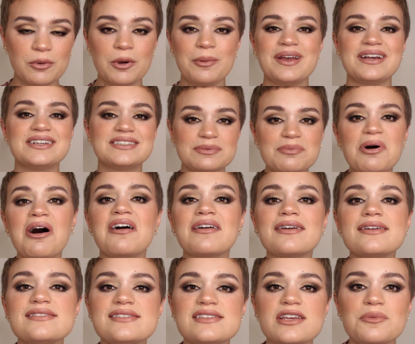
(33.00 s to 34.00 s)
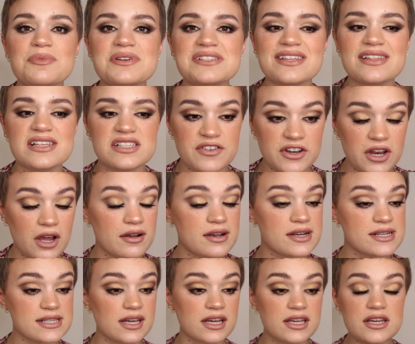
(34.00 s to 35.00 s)
And we're being smart consumers in this video
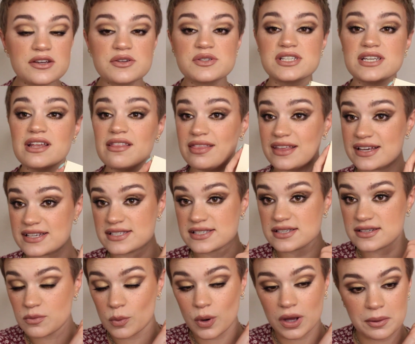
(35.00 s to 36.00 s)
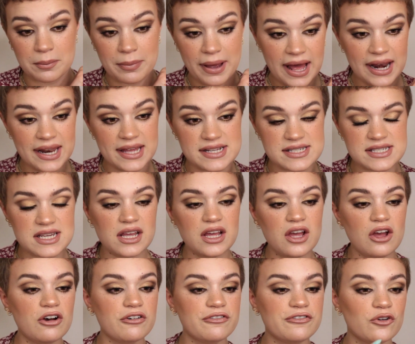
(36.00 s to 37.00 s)
because I used this one palette
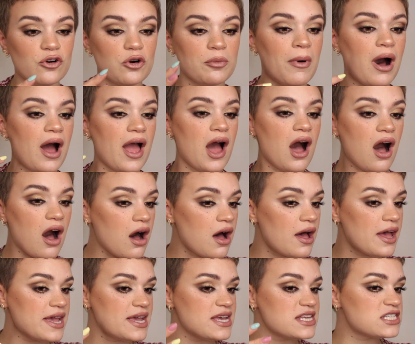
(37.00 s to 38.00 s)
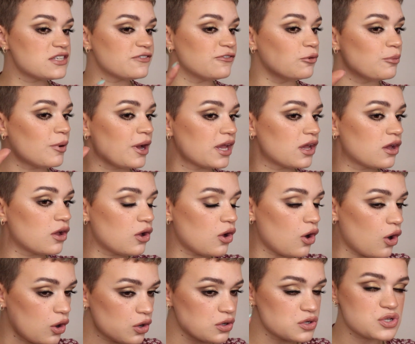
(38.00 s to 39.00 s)
for my eyes, for my
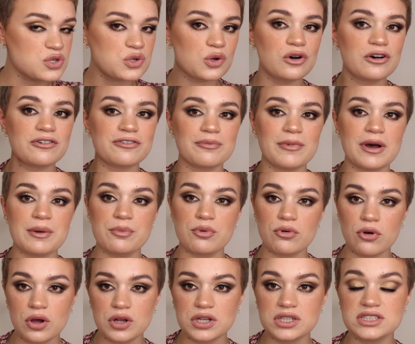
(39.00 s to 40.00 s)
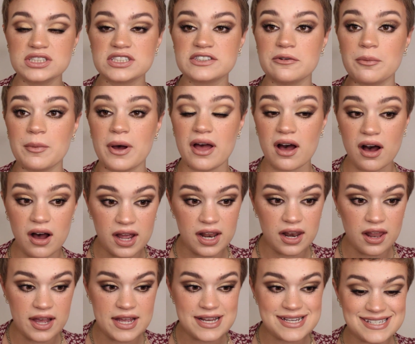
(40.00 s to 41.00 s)
contour, for my bronze, for my
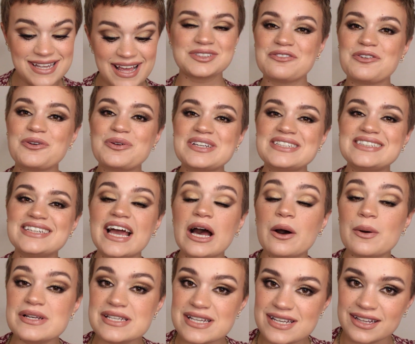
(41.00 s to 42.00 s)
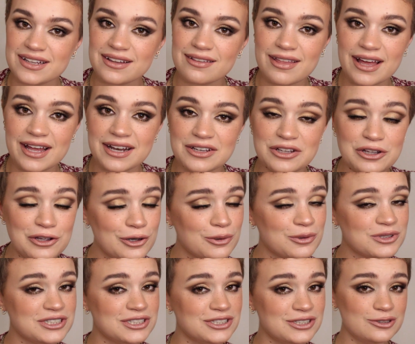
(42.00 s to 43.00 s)
highlight. So if you want to see how I did it, then you know
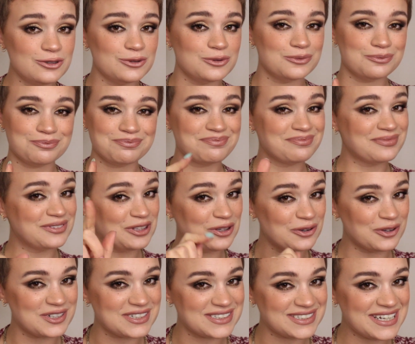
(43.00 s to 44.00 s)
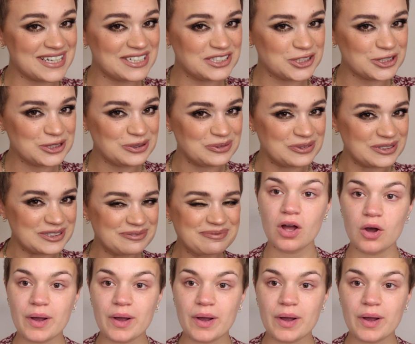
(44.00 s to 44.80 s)
what to do. You gotta stay tuned.